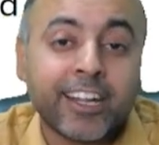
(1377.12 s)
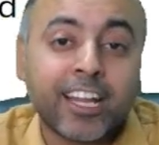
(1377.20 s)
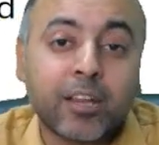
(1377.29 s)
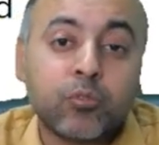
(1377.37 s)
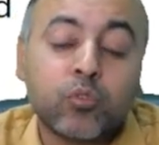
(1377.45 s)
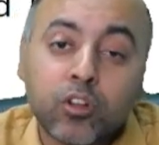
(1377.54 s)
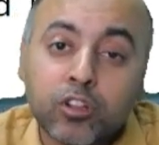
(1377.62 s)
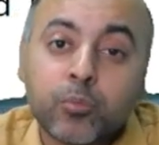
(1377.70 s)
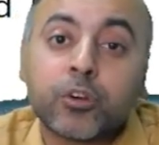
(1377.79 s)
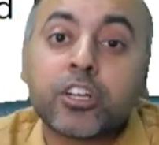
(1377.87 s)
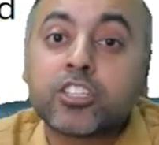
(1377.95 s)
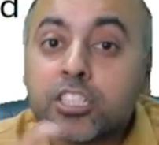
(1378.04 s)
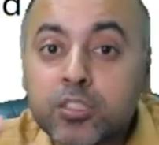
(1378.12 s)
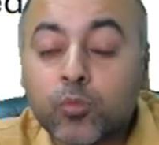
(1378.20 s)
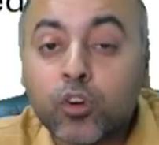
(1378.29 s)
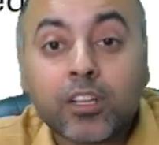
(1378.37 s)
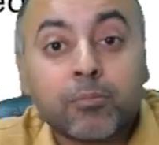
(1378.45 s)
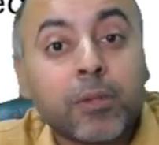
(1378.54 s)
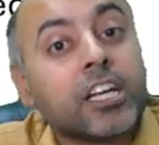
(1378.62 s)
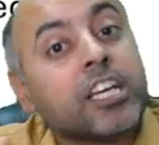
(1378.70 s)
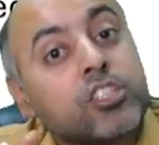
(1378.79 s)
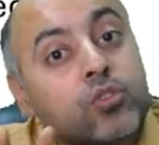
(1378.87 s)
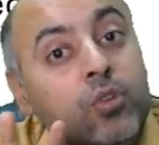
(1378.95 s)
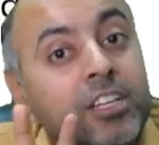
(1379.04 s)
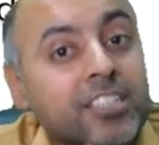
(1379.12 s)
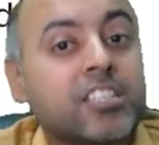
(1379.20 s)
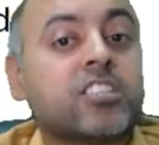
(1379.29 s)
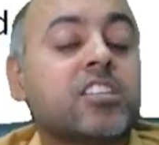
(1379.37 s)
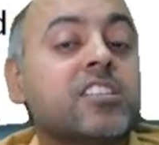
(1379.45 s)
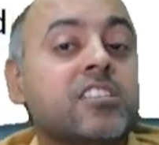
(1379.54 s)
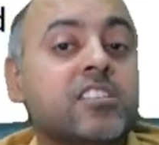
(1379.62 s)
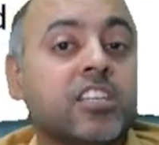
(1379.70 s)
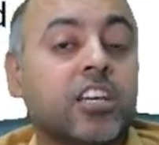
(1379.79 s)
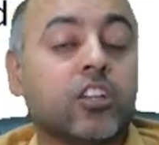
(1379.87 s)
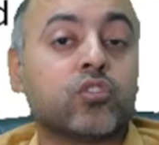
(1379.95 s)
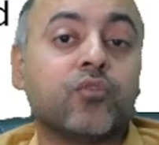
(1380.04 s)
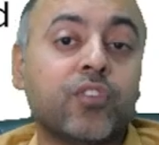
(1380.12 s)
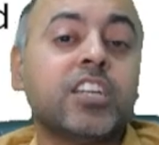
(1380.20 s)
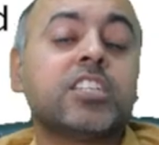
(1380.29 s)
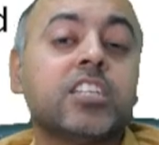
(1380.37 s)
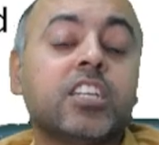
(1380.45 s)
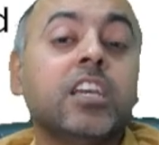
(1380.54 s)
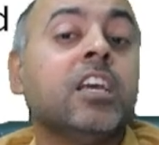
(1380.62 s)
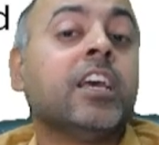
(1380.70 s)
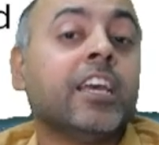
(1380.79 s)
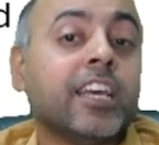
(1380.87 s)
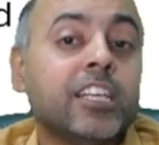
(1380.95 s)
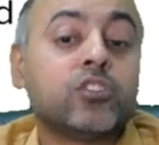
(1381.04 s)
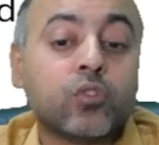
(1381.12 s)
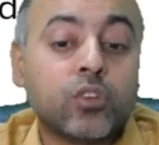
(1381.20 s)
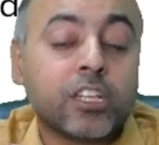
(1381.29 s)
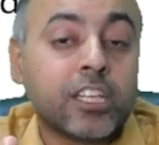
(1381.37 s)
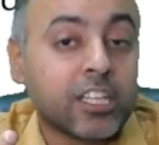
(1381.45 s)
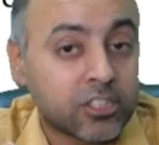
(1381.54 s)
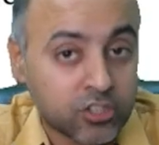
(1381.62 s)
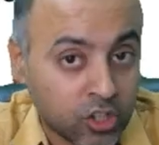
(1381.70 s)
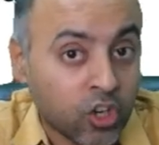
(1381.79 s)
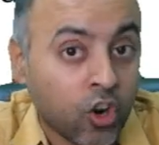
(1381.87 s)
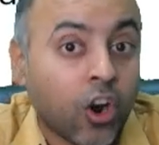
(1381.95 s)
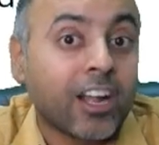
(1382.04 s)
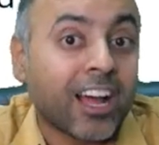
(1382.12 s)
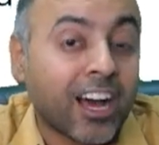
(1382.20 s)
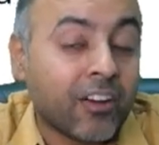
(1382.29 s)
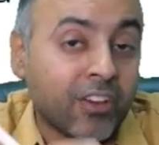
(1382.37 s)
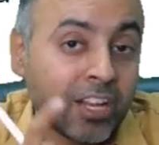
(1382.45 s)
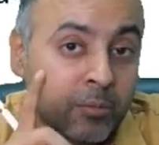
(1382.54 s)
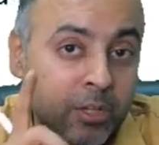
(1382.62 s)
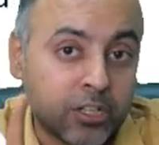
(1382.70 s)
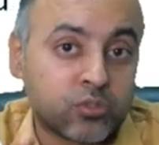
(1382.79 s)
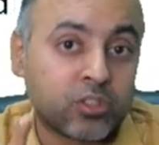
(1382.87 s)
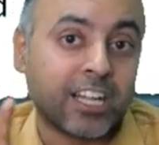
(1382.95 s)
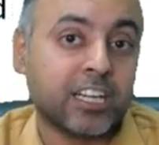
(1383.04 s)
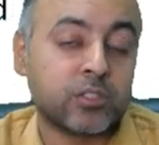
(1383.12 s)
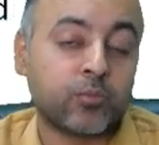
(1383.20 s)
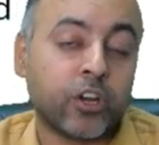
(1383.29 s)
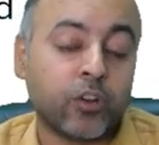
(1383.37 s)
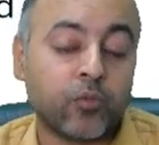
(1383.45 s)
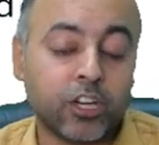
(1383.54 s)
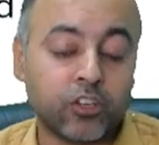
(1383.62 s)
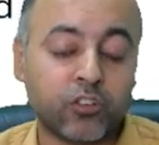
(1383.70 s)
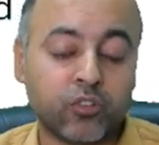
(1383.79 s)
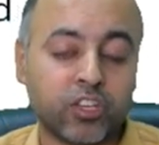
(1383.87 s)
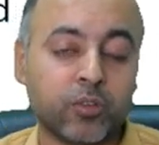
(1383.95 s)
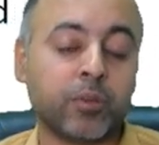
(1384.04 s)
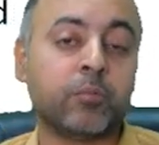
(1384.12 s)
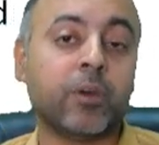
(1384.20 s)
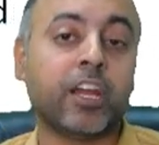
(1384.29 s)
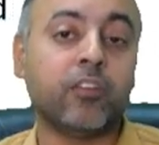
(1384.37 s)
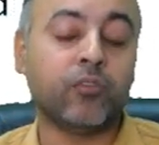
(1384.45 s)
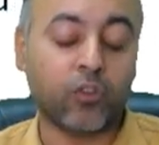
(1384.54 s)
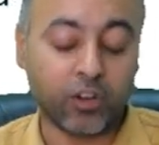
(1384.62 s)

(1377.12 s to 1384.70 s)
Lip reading: In type 2, all the production is more, but insulin resistance is there. So functionally, insulin is not available. So that is point 1 you have to keep in mind